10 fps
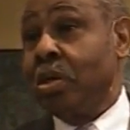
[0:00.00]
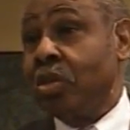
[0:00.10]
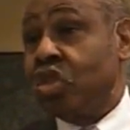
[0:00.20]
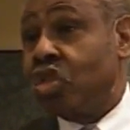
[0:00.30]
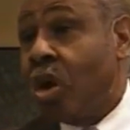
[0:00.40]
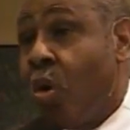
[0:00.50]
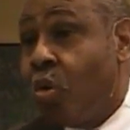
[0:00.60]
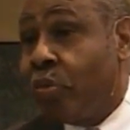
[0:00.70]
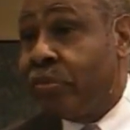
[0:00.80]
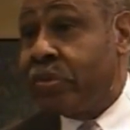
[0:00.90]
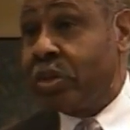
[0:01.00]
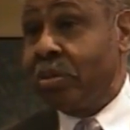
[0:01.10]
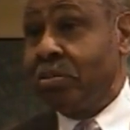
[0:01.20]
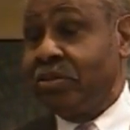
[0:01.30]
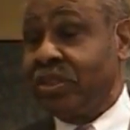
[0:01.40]
stones.
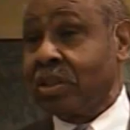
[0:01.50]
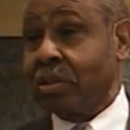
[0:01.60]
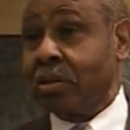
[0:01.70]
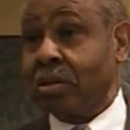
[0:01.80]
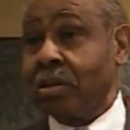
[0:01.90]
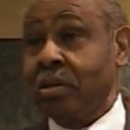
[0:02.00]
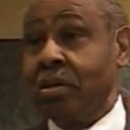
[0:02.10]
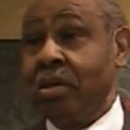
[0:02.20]
Amen.